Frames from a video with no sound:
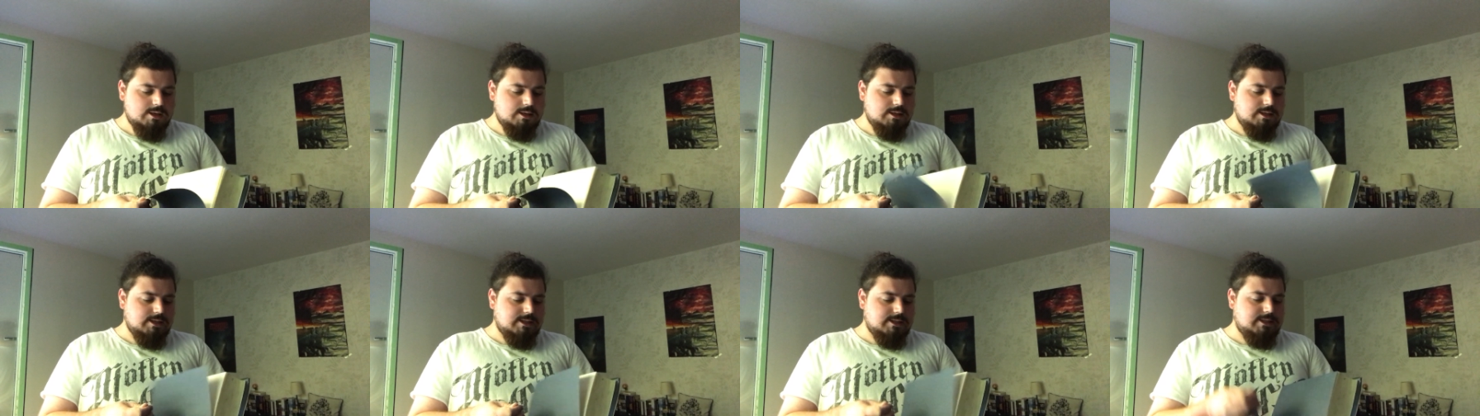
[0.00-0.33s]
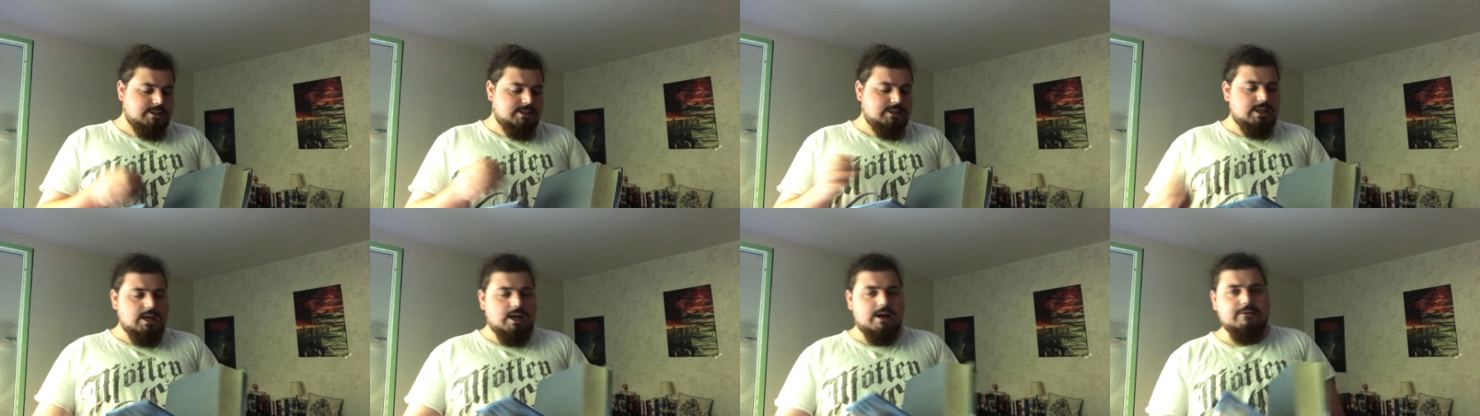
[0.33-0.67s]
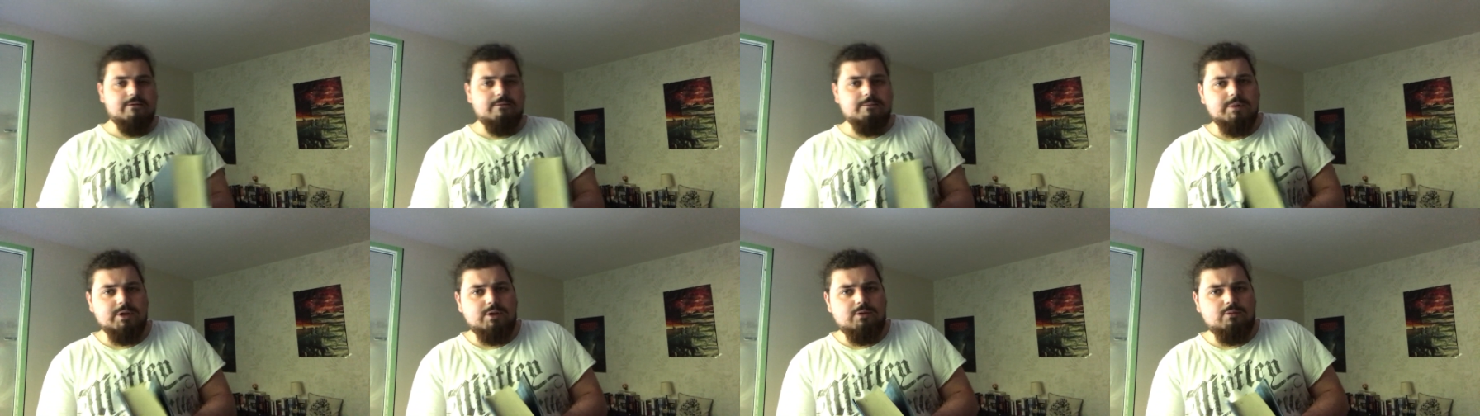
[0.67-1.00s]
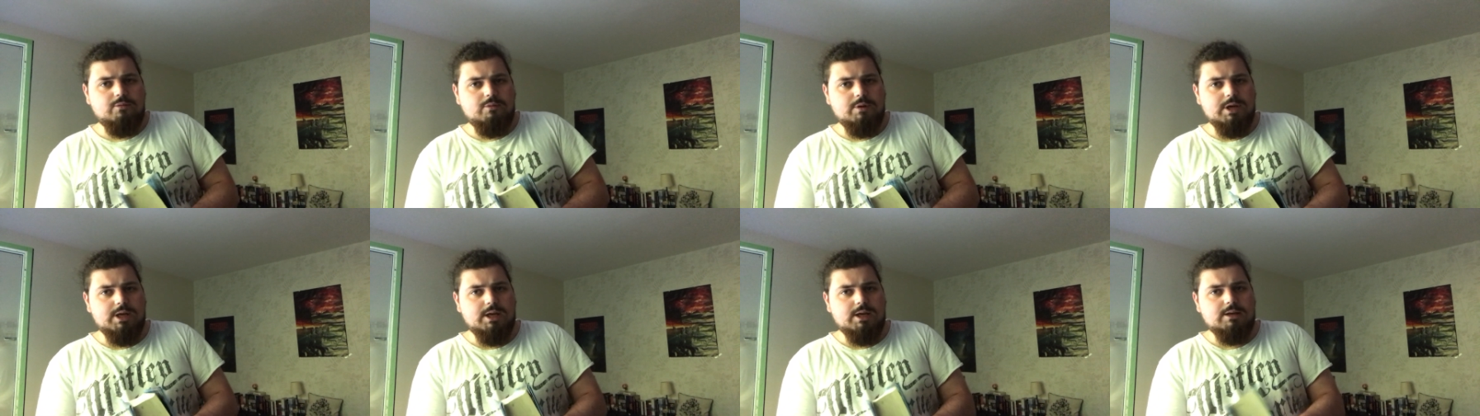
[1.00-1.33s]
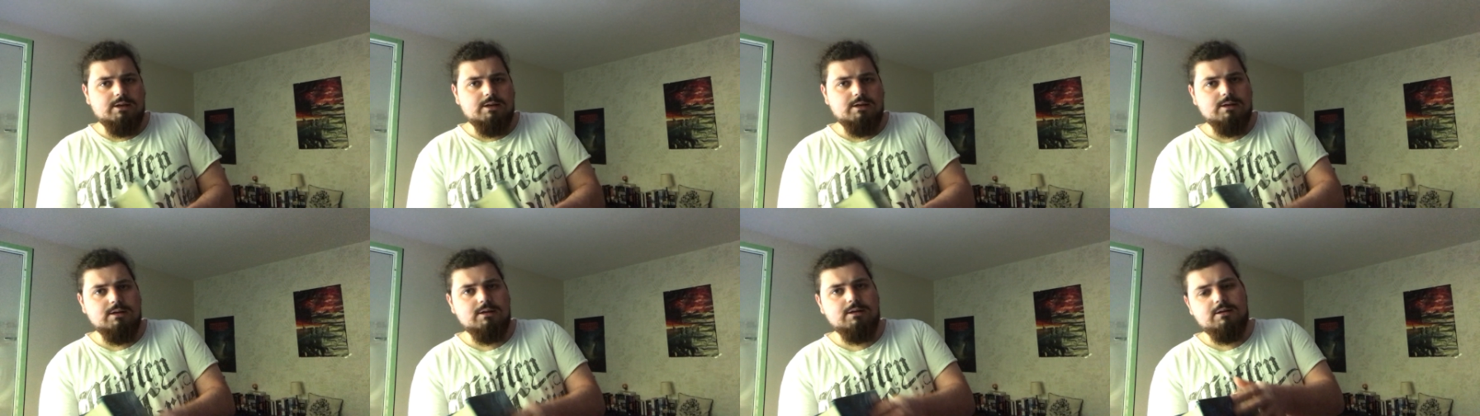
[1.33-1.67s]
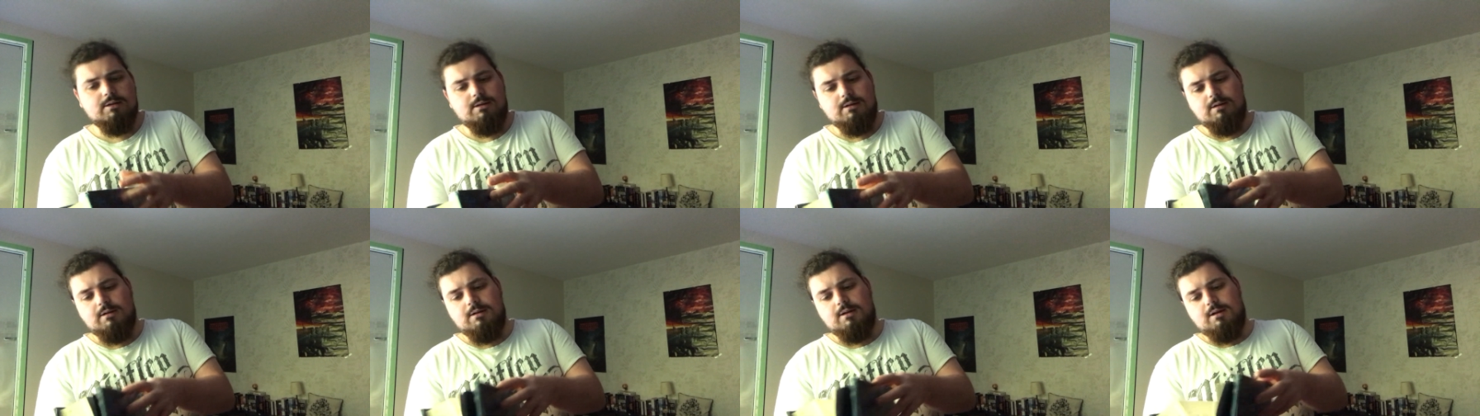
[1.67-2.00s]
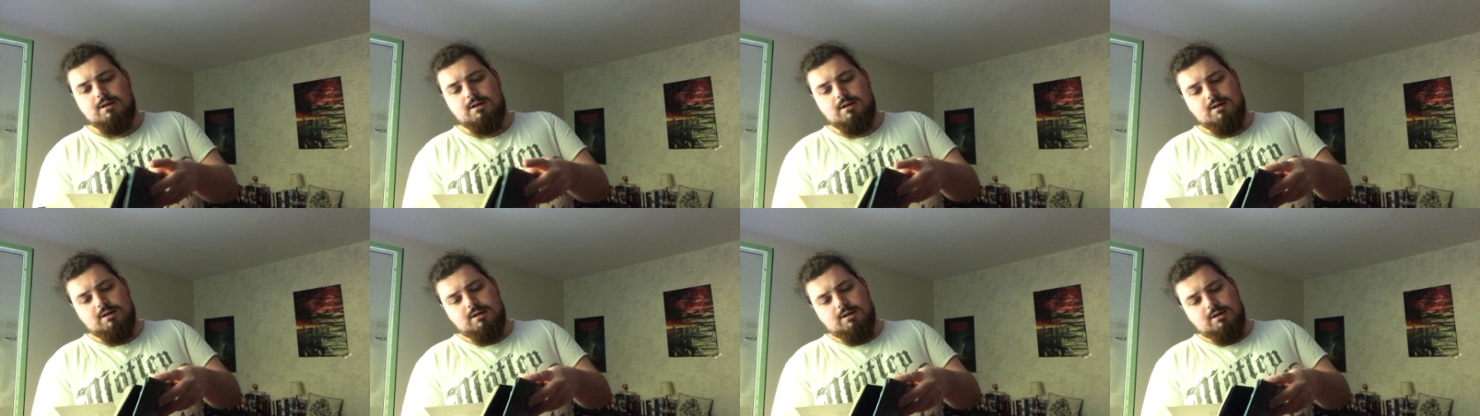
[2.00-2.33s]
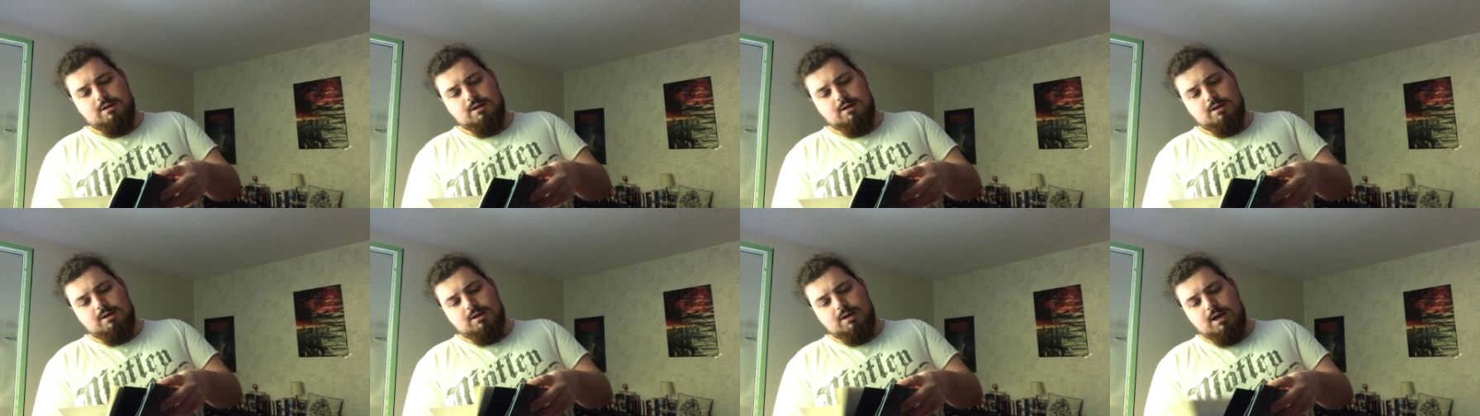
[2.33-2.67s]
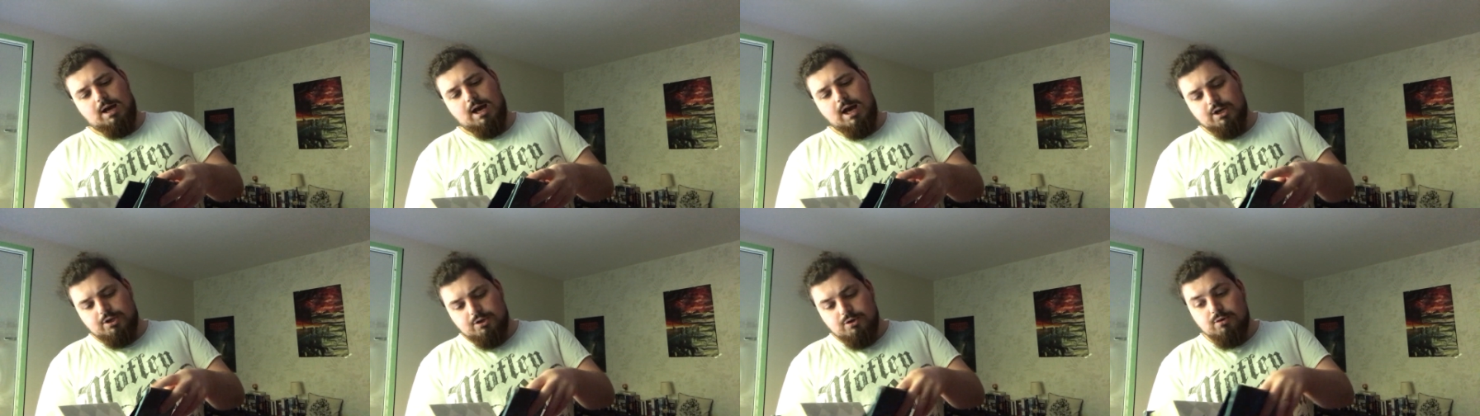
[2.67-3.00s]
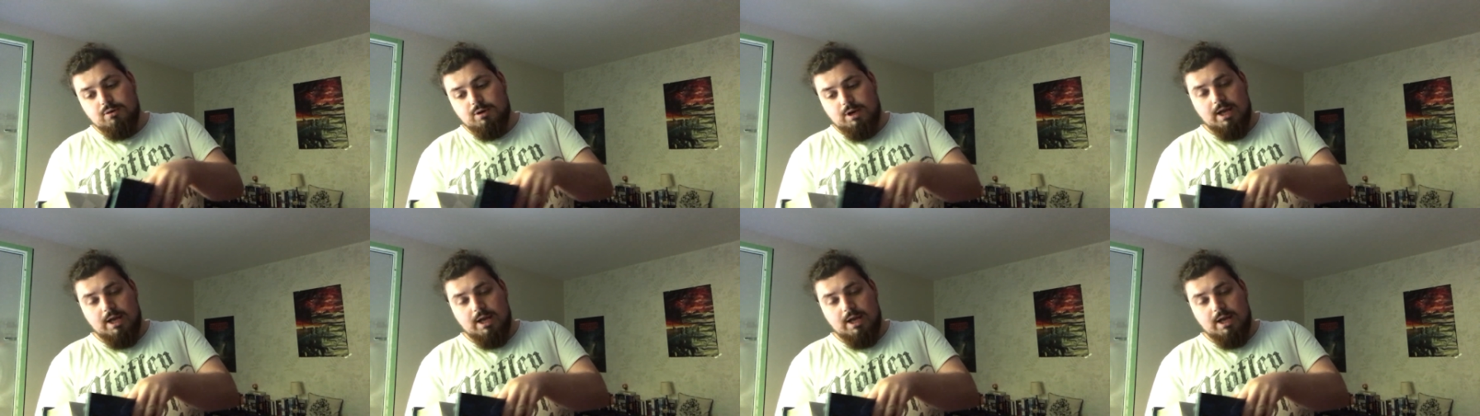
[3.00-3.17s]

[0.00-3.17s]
the stuff between. I do